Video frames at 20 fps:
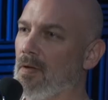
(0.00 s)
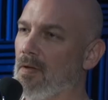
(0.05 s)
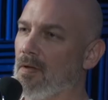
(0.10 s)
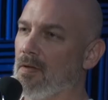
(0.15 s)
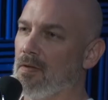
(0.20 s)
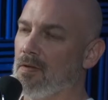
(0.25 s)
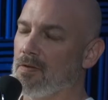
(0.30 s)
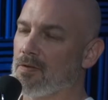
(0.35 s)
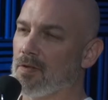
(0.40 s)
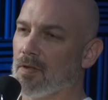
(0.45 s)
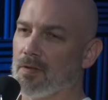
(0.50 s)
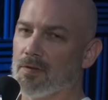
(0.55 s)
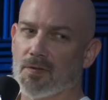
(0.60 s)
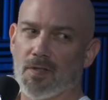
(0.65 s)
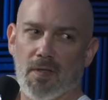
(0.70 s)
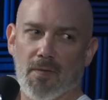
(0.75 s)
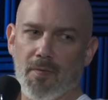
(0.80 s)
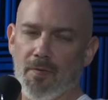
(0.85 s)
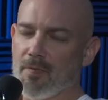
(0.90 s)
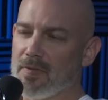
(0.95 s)
So
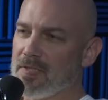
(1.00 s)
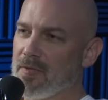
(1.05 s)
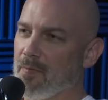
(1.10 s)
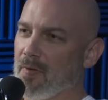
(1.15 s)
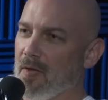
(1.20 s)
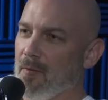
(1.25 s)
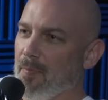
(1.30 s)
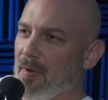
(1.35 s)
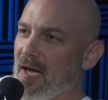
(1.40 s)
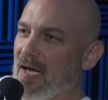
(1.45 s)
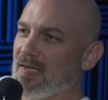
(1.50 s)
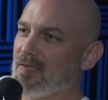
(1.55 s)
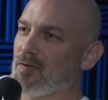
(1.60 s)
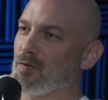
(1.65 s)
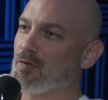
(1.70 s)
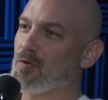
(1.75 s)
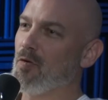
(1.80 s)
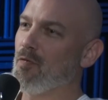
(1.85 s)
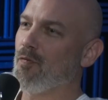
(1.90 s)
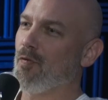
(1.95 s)
let me read some of that back.
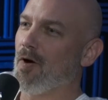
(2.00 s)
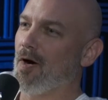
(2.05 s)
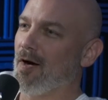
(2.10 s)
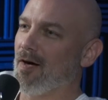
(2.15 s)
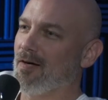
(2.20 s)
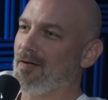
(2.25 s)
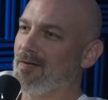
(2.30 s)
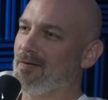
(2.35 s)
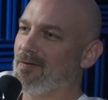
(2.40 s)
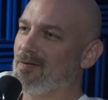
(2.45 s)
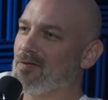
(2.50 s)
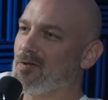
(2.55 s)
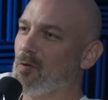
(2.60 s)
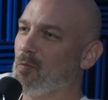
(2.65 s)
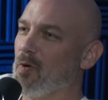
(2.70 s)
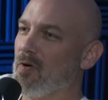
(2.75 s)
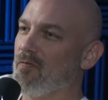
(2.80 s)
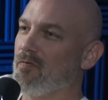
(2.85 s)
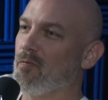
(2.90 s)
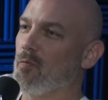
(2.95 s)
So far,
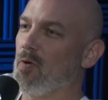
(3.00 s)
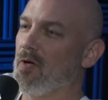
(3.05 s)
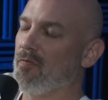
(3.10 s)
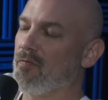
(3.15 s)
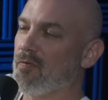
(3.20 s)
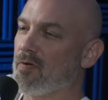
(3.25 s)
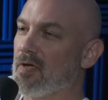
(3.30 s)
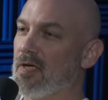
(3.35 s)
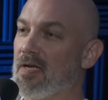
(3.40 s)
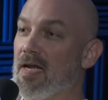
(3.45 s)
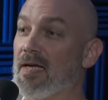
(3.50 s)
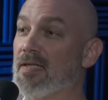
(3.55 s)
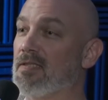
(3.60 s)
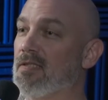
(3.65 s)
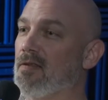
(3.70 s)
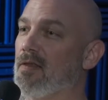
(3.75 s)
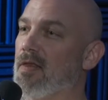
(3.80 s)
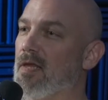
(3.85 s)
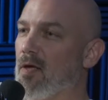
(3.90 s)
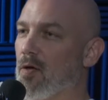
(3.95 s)
we've
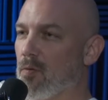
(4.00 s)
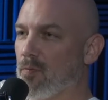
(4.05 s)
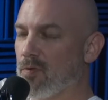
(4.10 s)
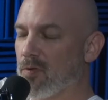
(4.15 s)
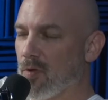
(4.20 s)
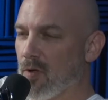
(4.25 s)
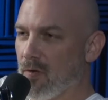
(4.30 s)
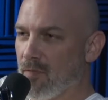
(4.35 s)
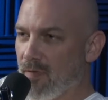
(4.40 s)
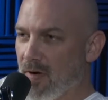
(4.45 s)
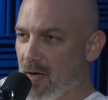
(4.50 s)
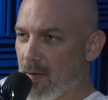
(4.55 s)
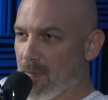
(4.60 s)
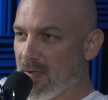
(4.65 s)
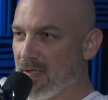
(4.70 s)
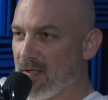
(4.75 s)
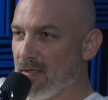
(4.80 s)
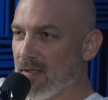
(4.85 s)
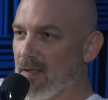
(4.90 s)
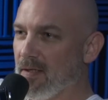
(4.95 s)
connected Theom to our
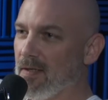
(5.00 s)
environment.